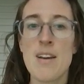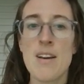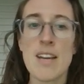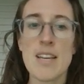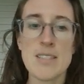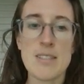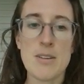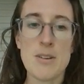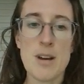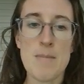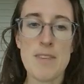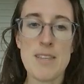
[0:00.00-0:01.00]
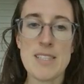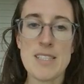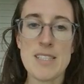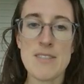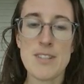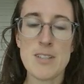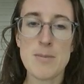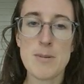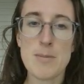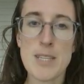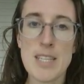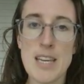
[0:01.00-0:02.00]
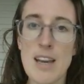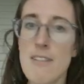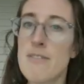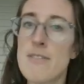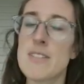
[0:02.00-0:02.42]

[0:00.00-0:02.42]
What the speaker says: All right, so this is a fillable PDF.